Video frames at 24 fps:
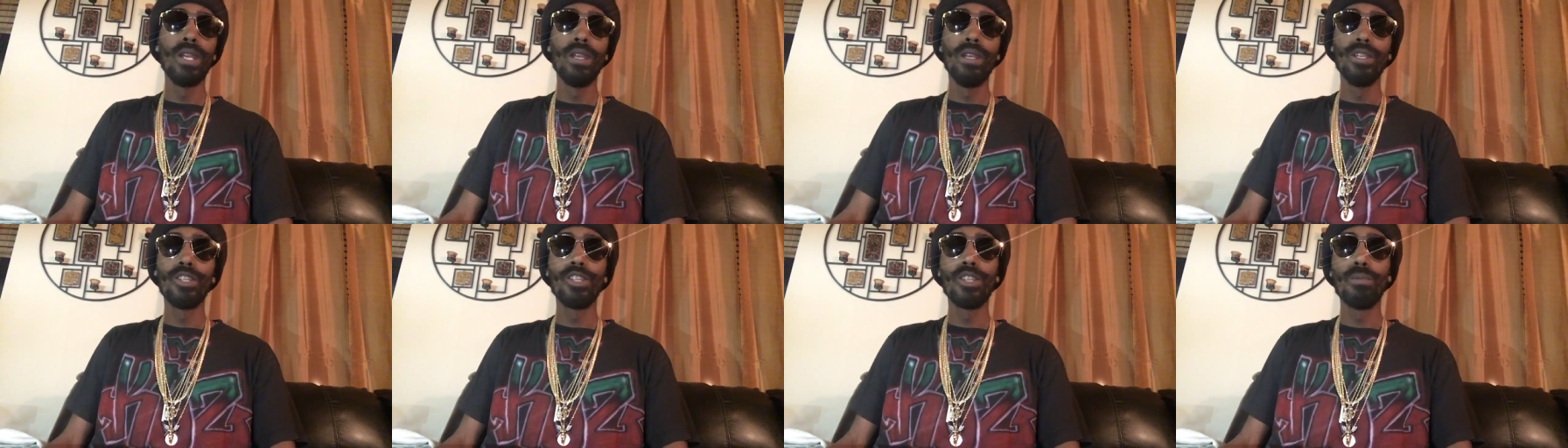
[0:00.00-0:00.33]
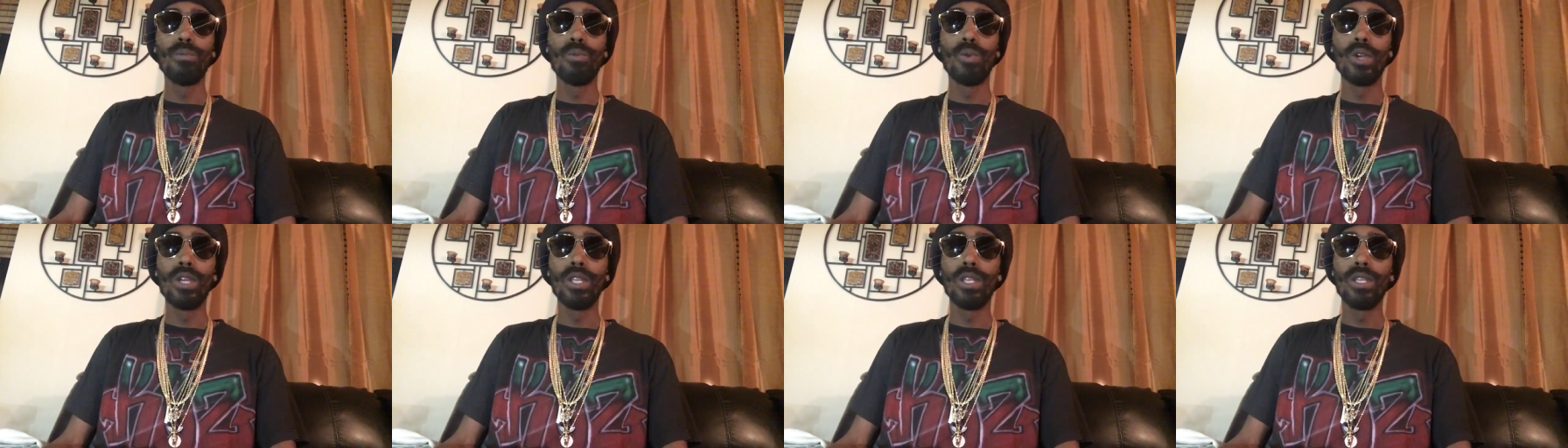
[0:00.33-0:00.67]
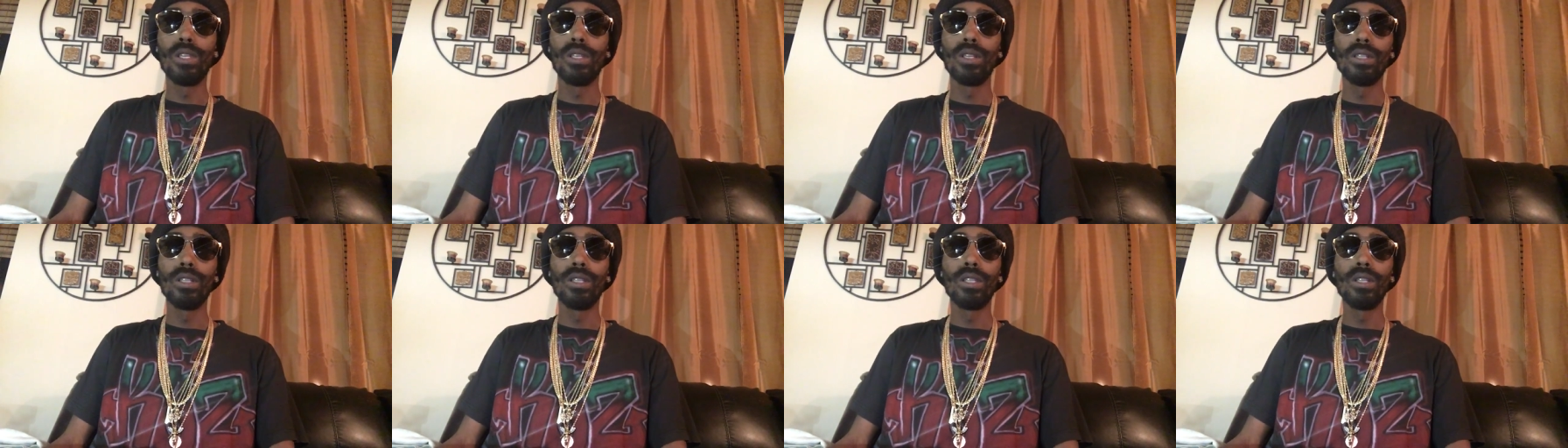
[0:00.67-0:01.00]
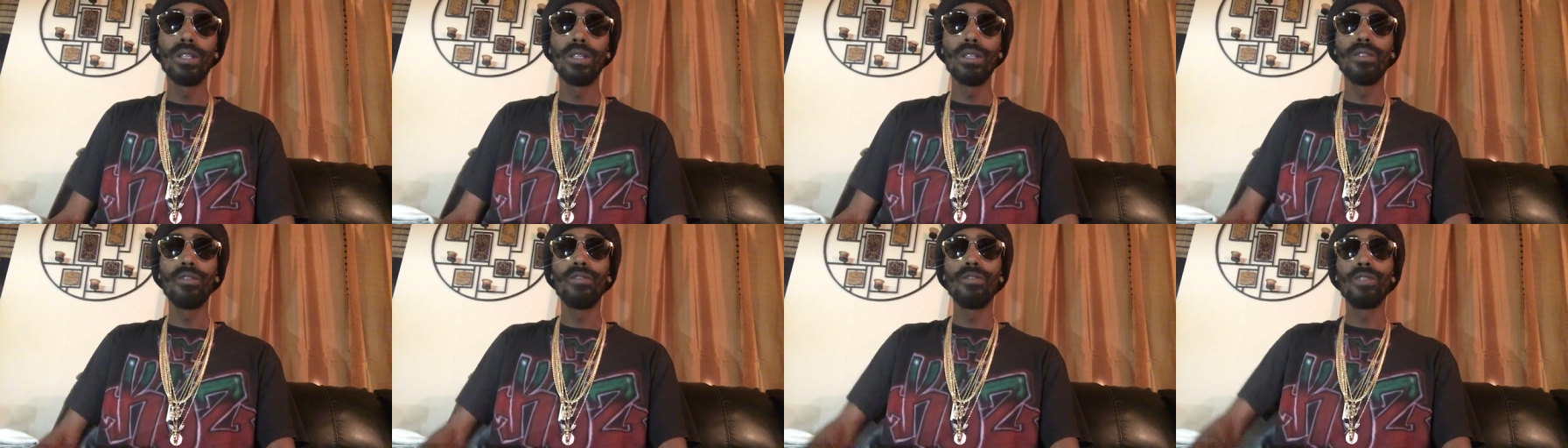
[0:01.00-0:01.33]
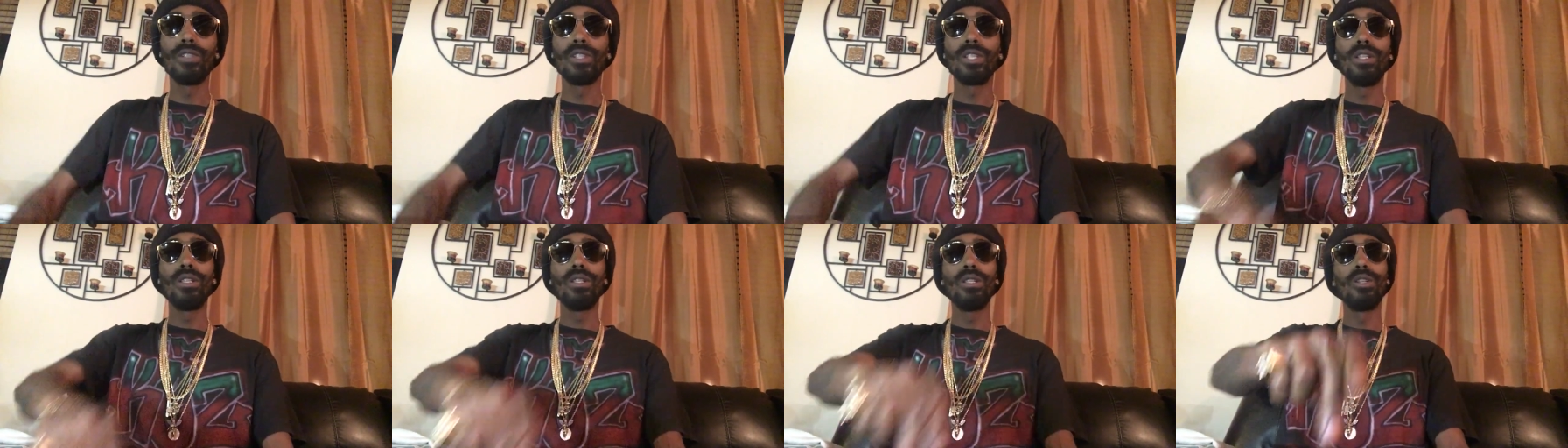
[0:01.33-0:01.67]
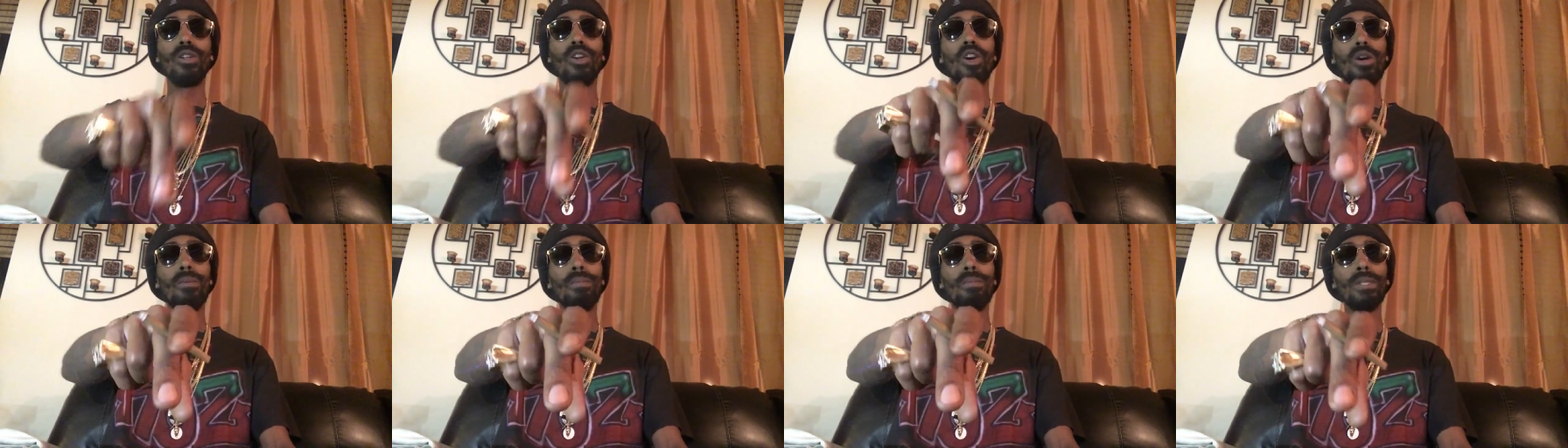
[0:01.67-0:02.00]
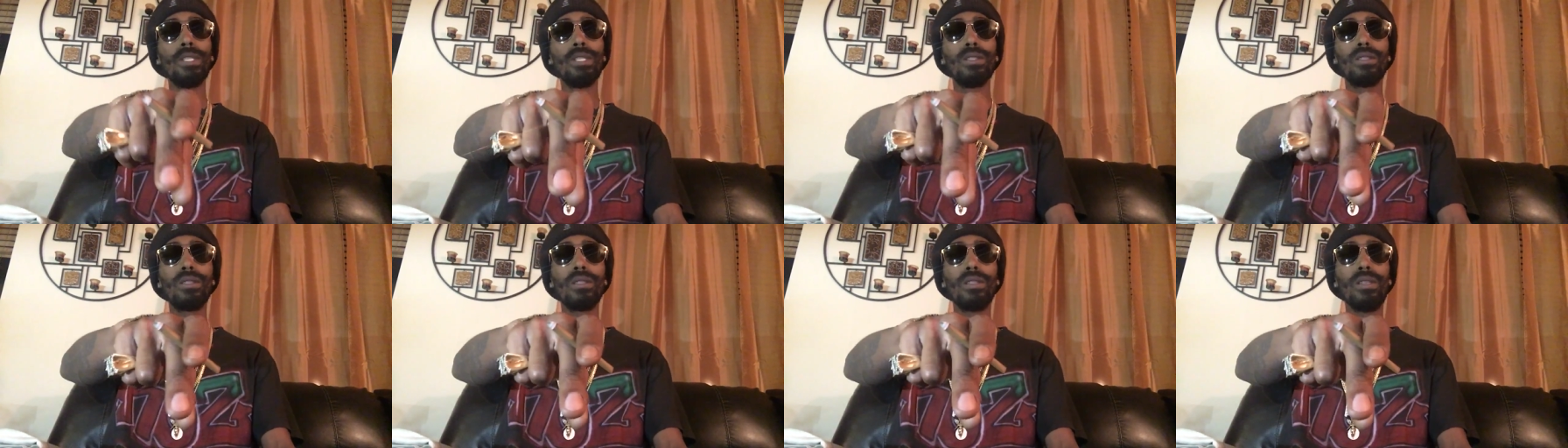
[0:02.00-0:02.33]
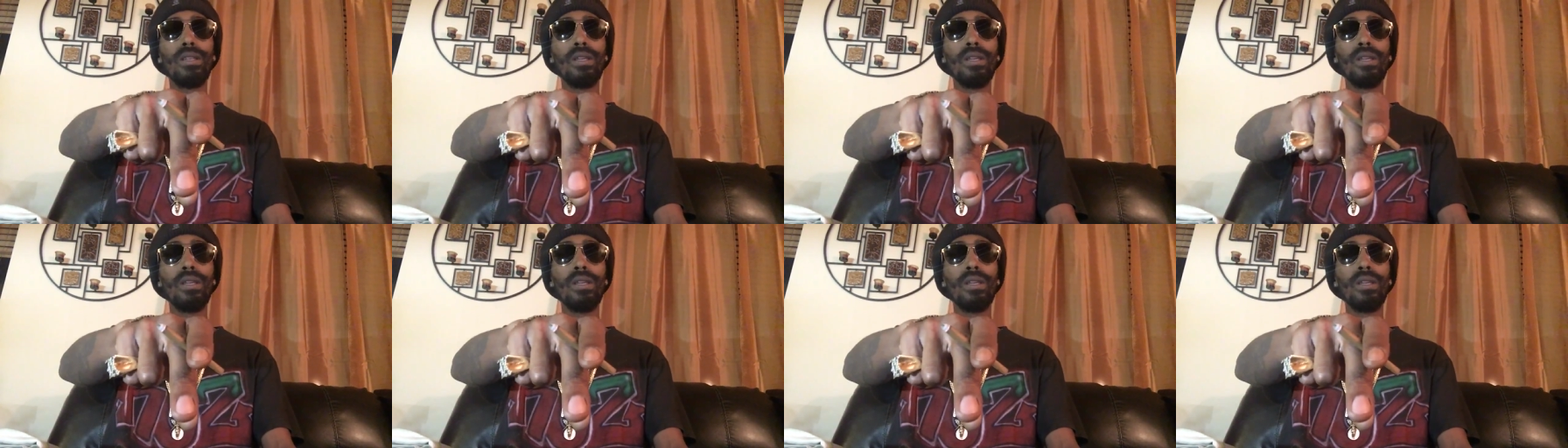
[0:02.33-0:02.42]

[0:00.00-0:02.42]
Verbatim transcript: It's your boy Killa Killa for Killer Garments.